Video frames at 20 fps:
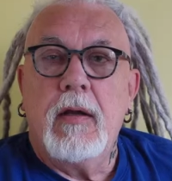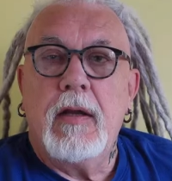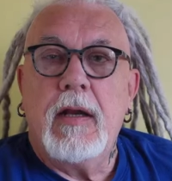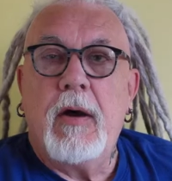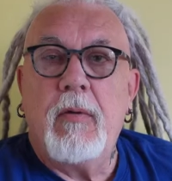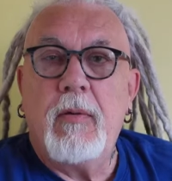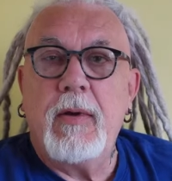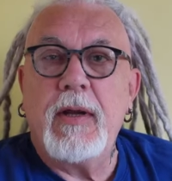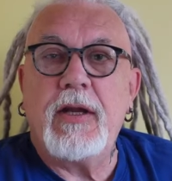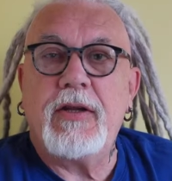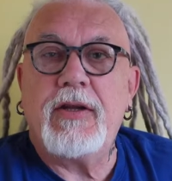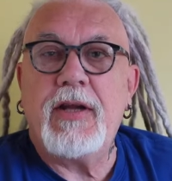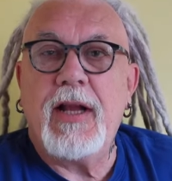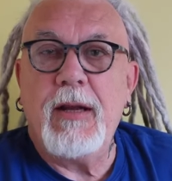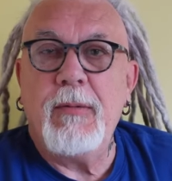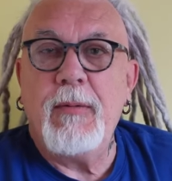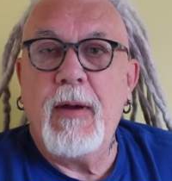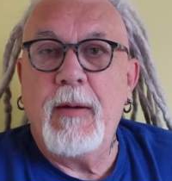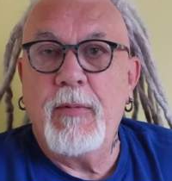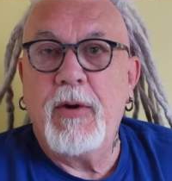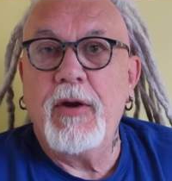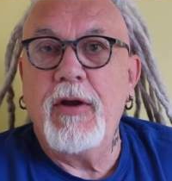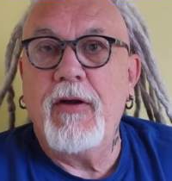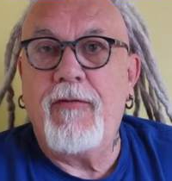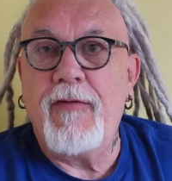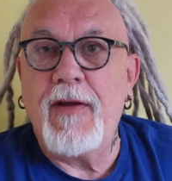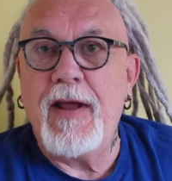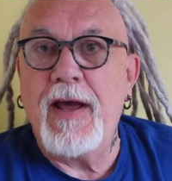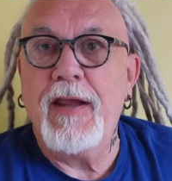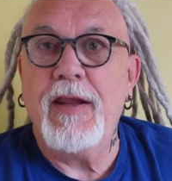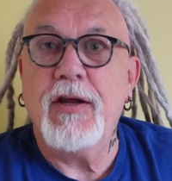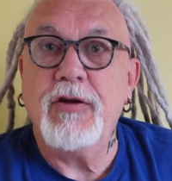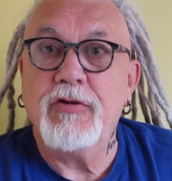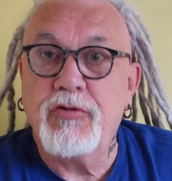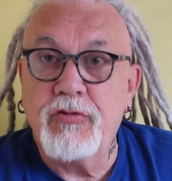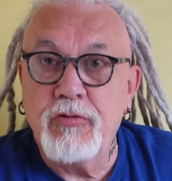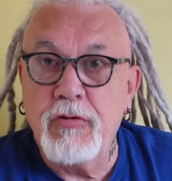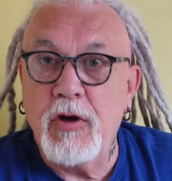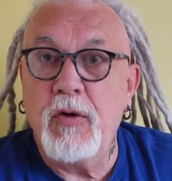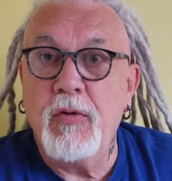Now, when I tell him I'm going to fly the
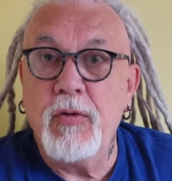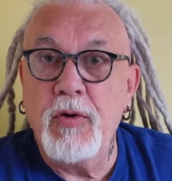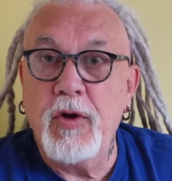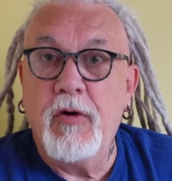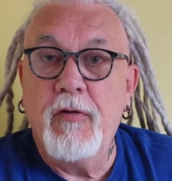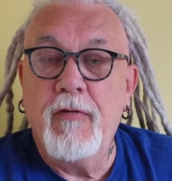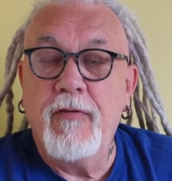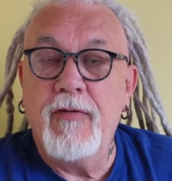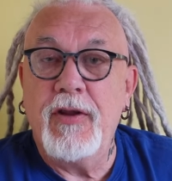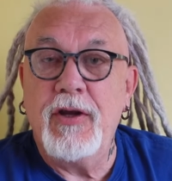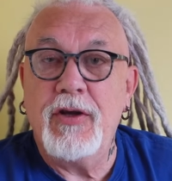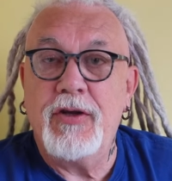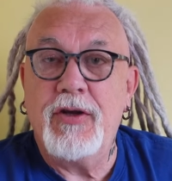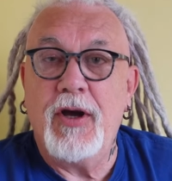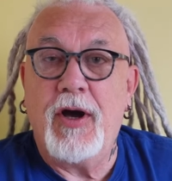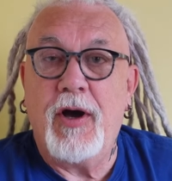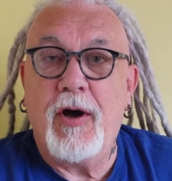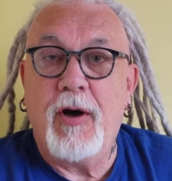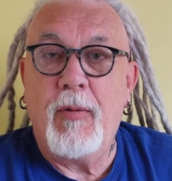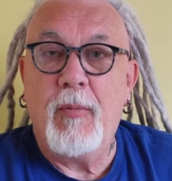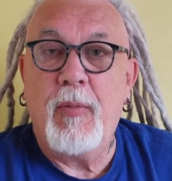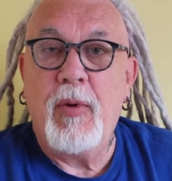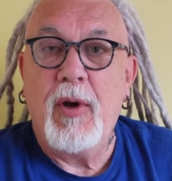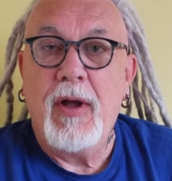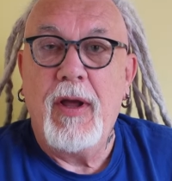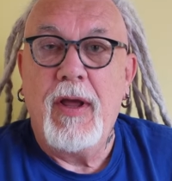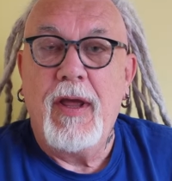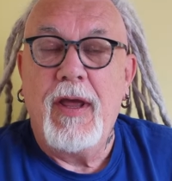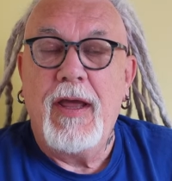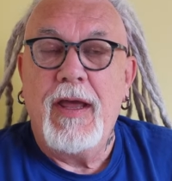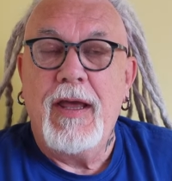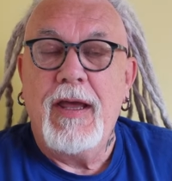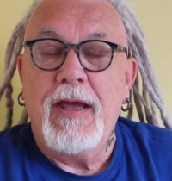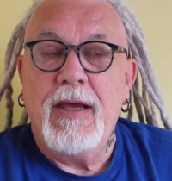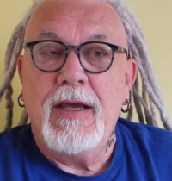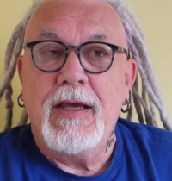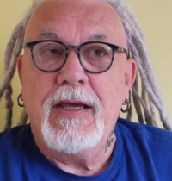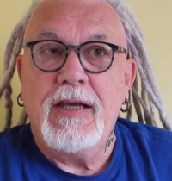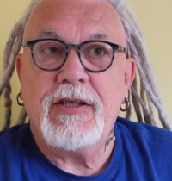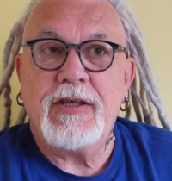drone over the top,
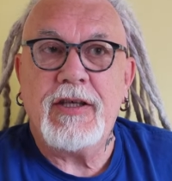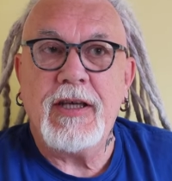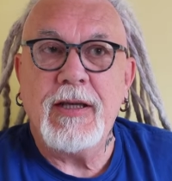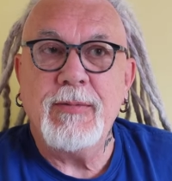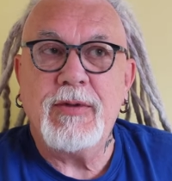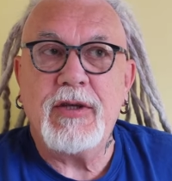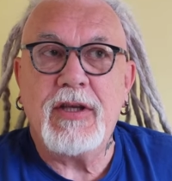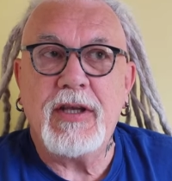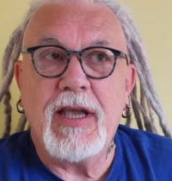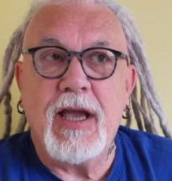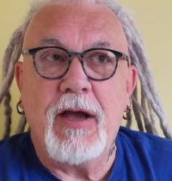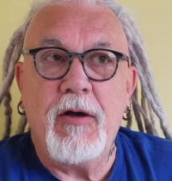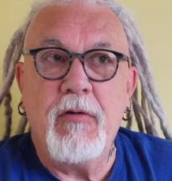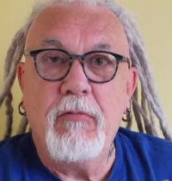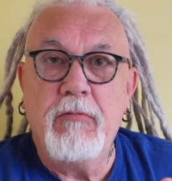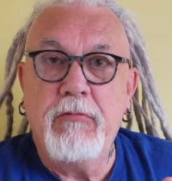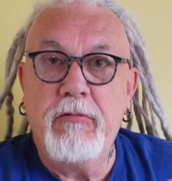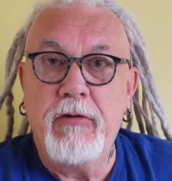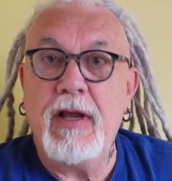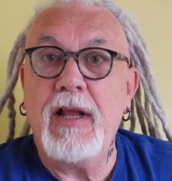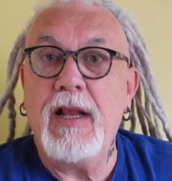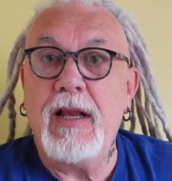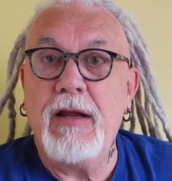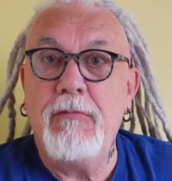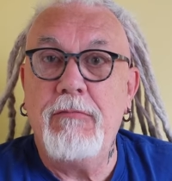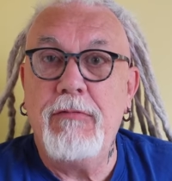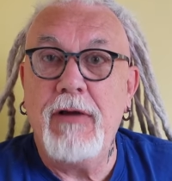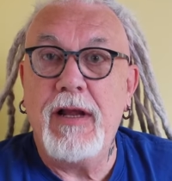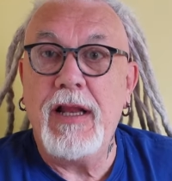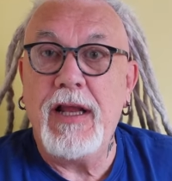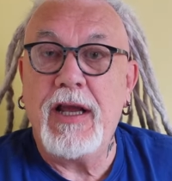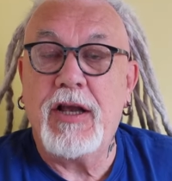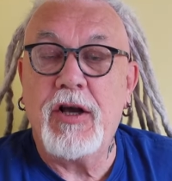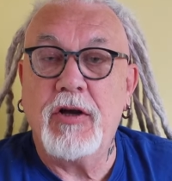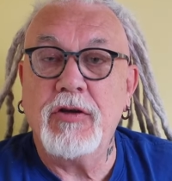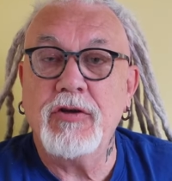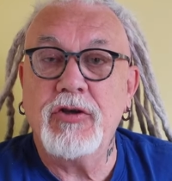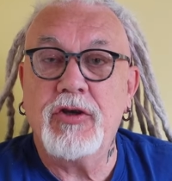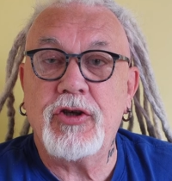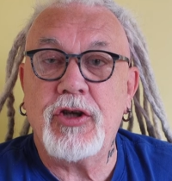he seems to get really, really
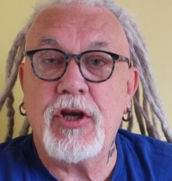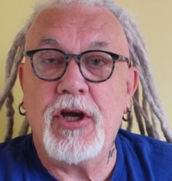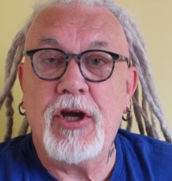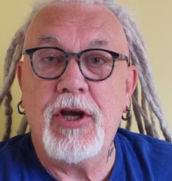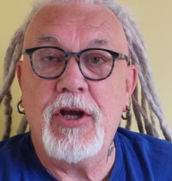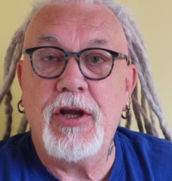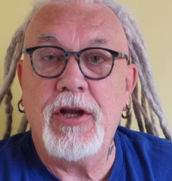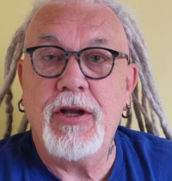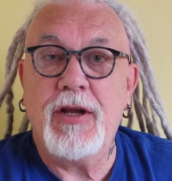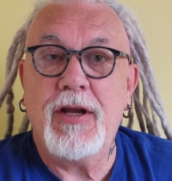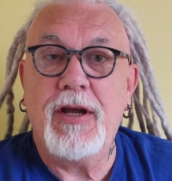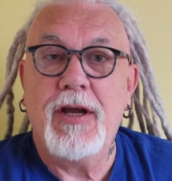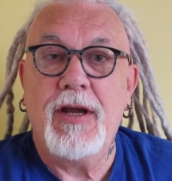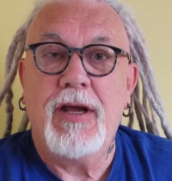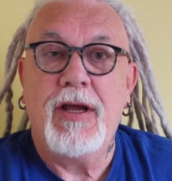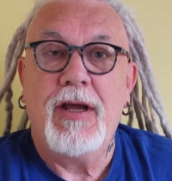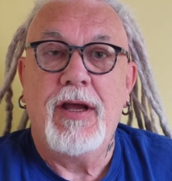concerned.